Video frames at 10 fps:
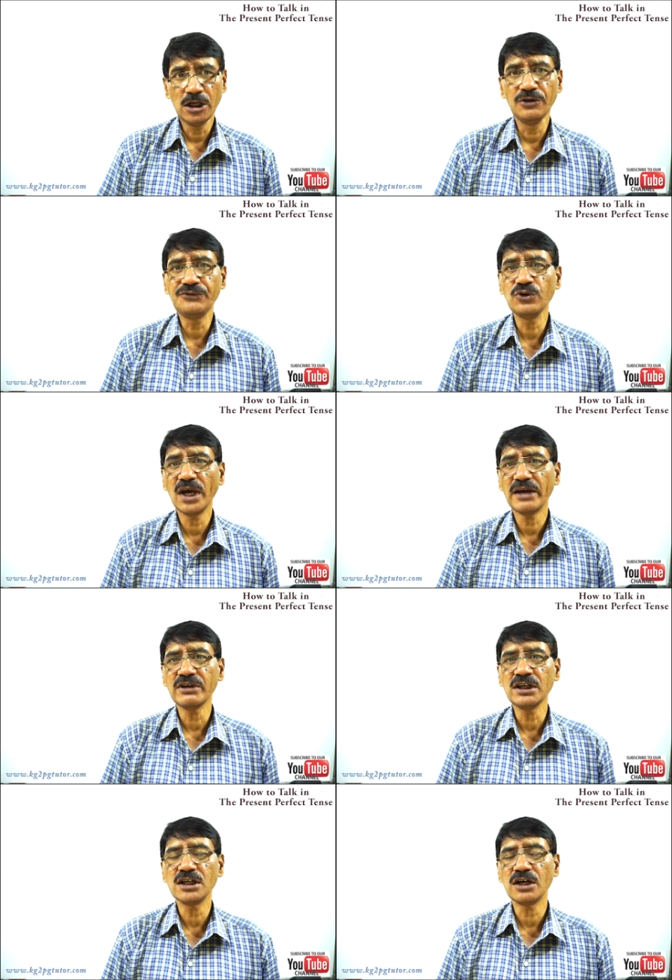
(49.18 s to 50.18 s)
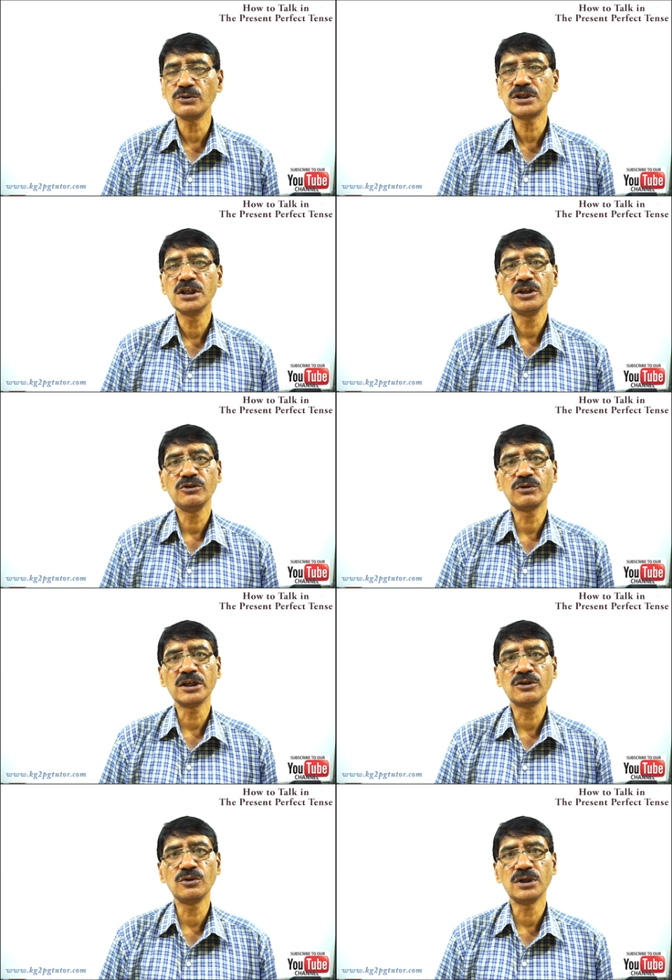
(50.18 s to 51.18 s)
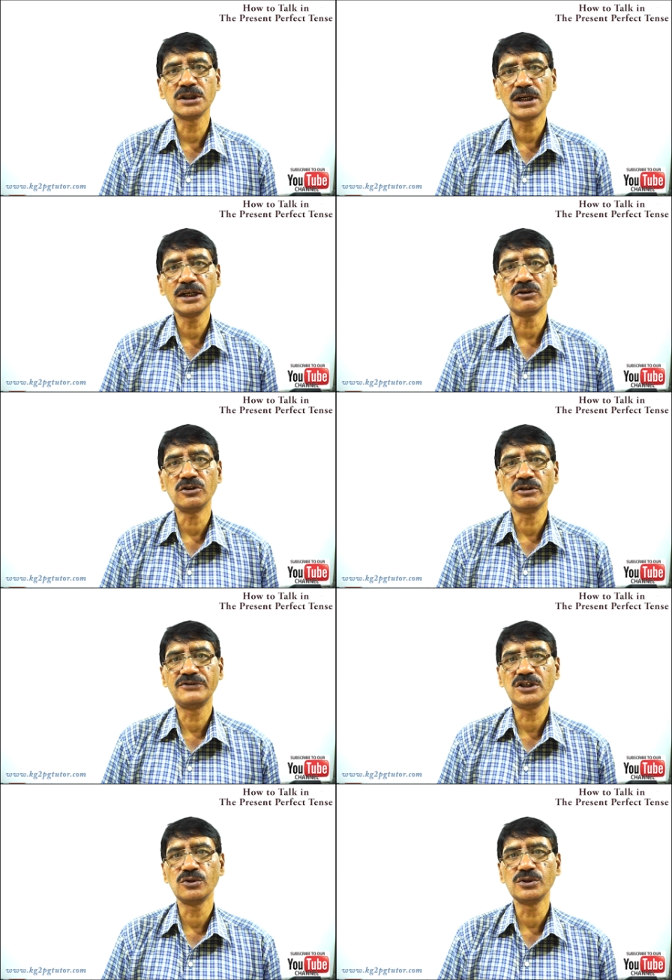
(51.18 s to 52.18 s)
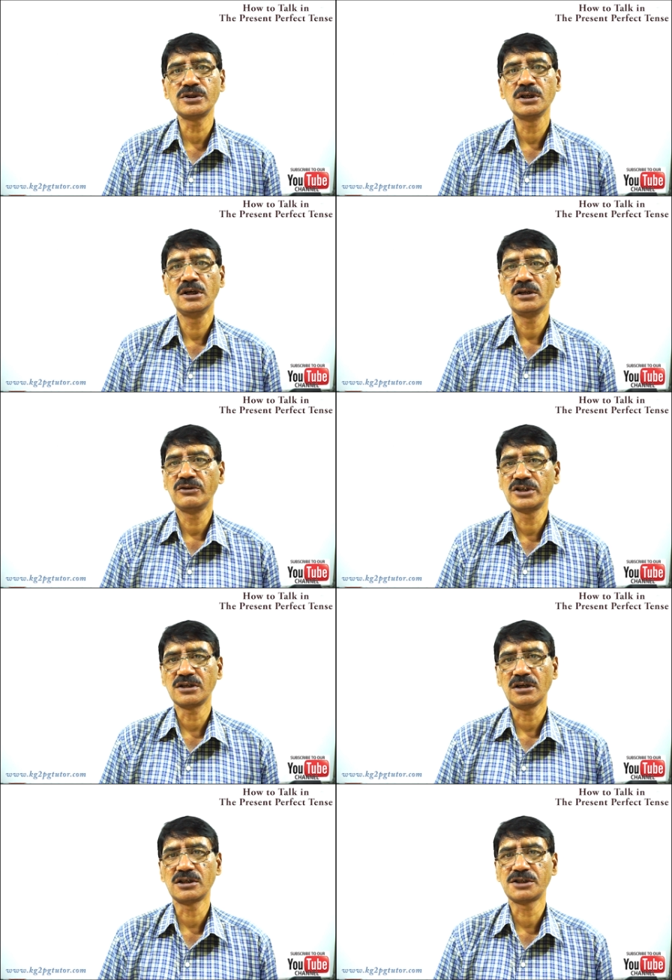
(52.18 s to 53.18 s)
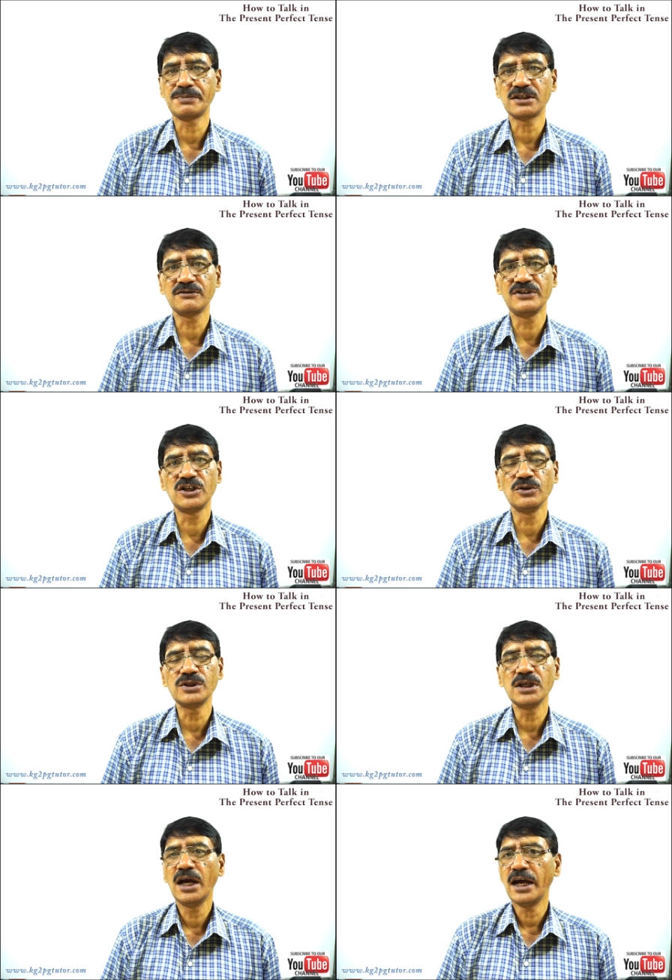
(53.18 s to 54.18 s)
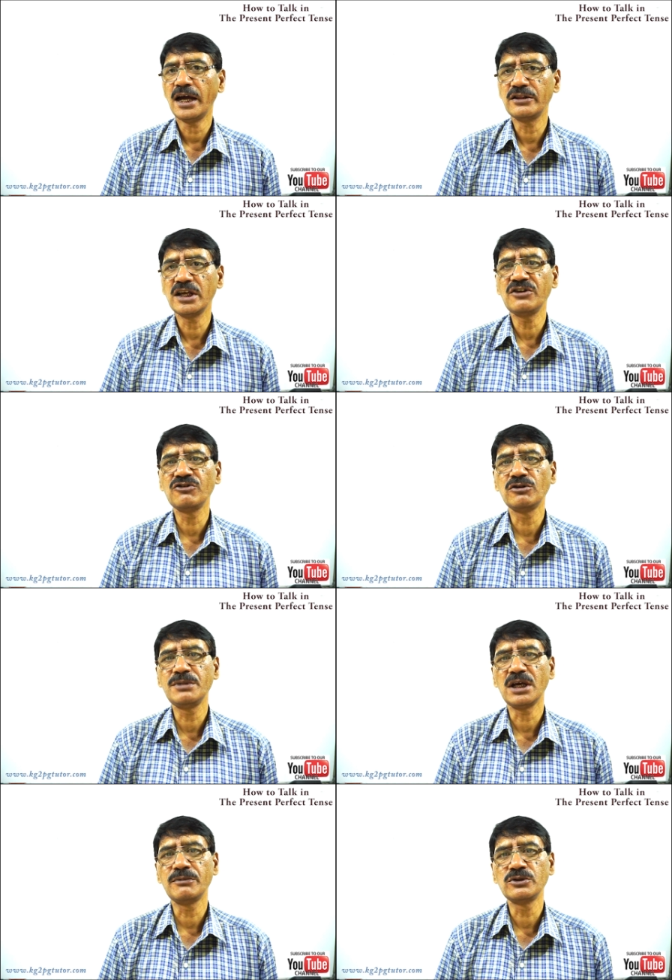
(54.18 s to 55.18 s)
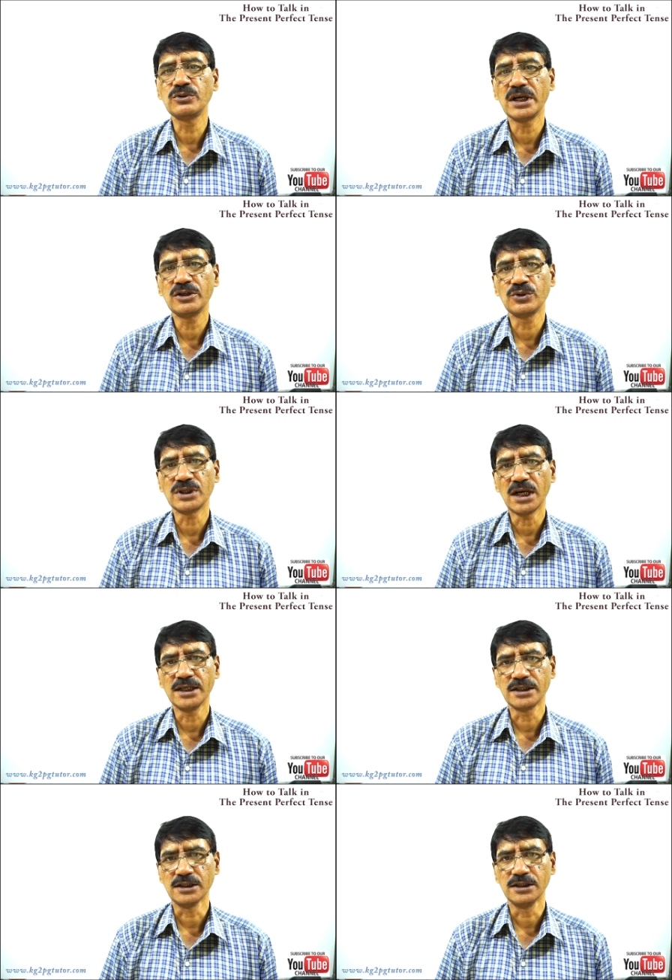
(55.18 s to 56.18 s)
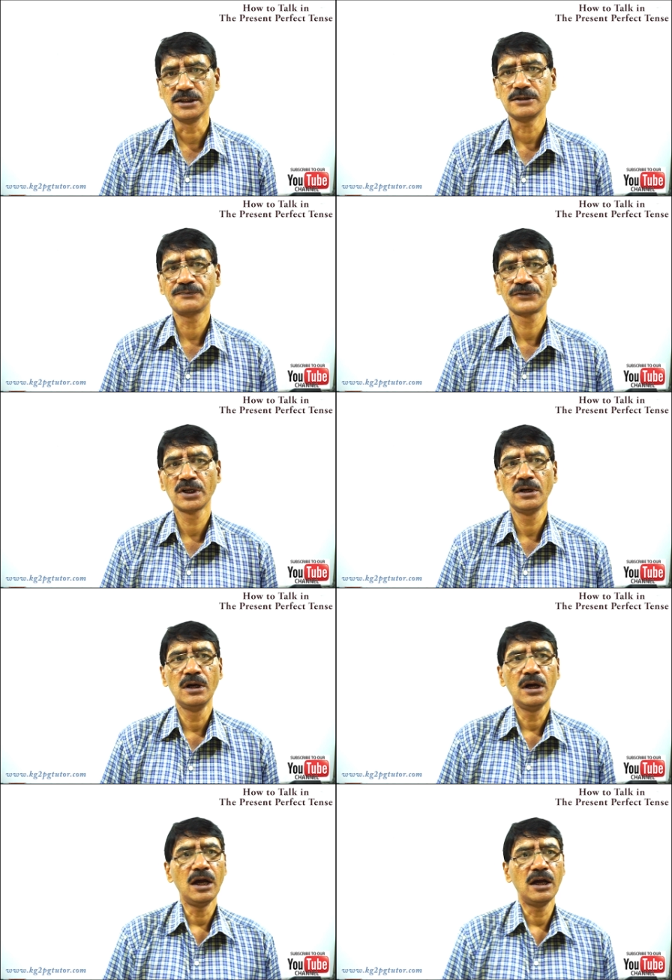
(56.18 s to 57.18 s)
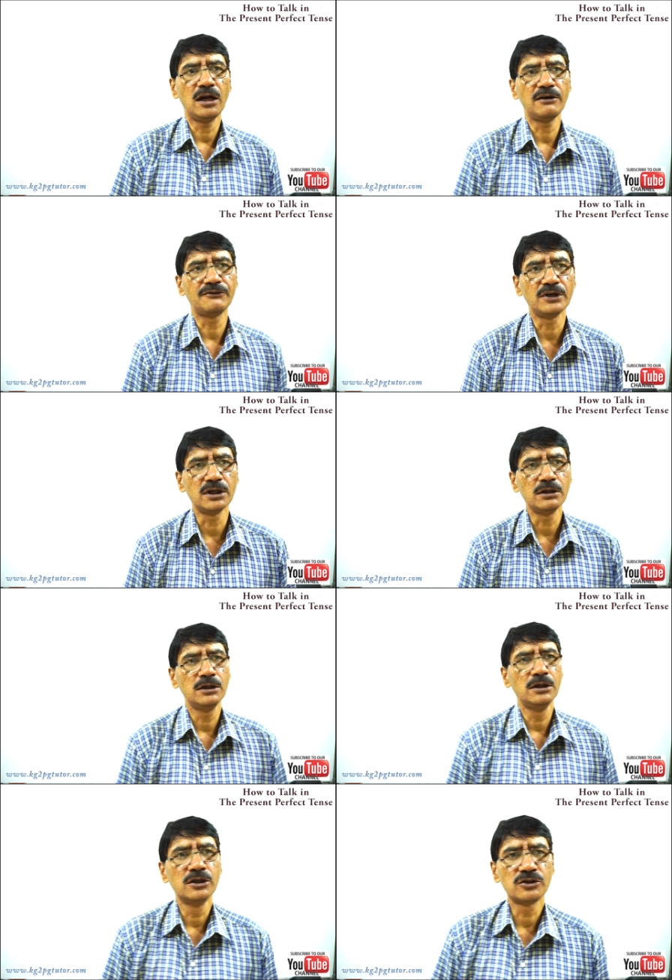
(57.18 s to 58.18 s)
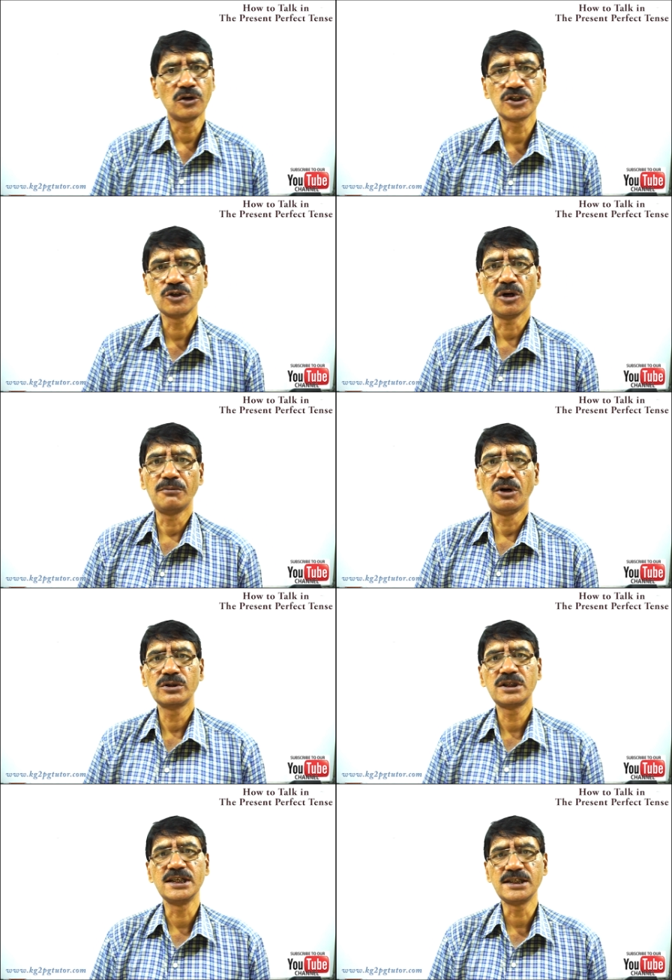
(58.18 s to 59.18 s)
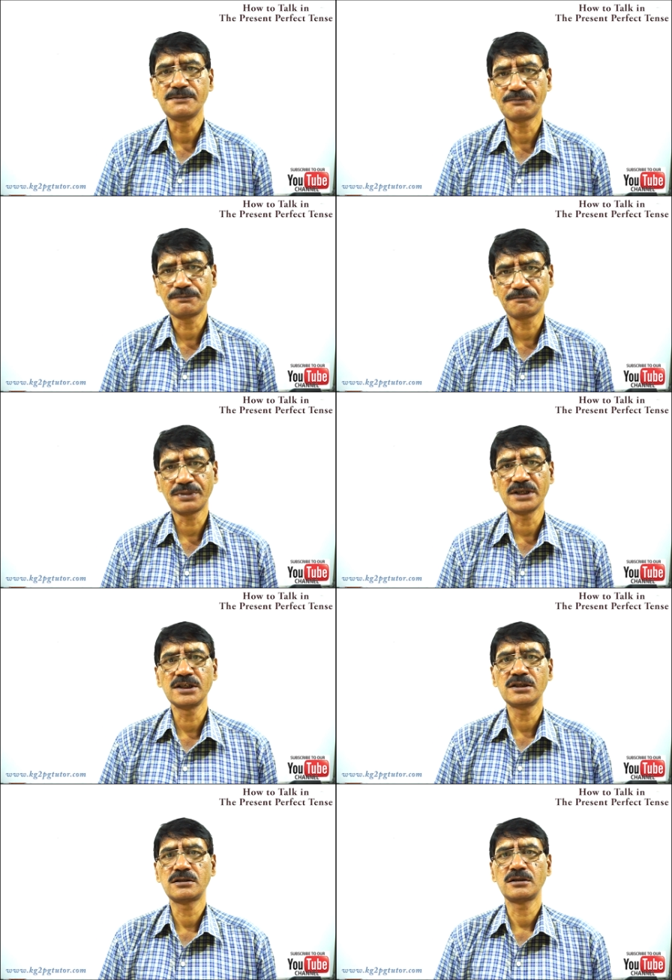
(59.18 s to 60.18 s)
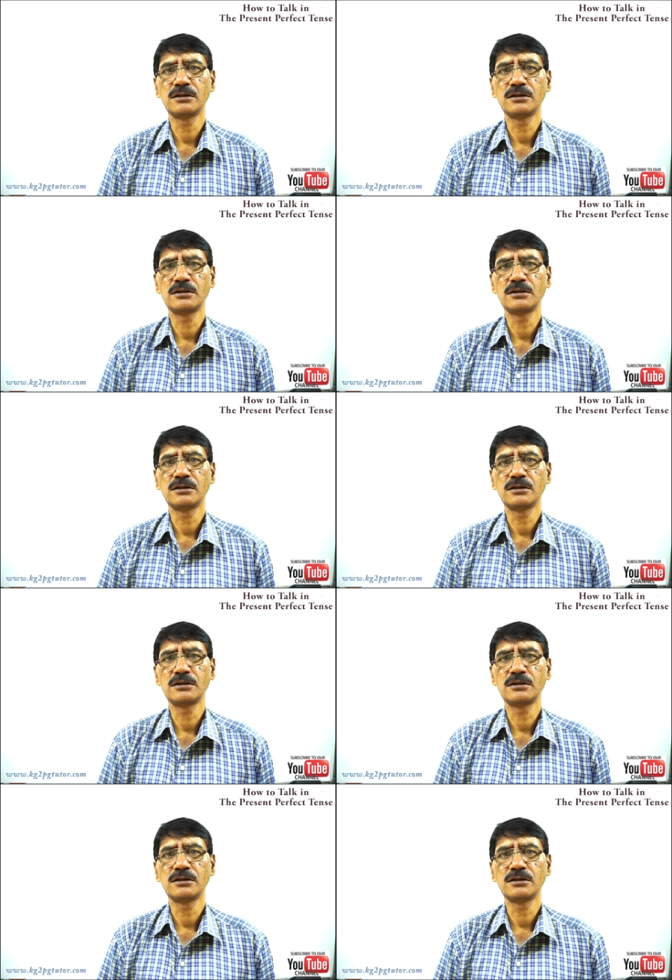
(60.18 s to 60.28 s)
If you have any doubts, you can go and click on the videos, respective videos, and there you'll be able to get those answers. I have taught you about this present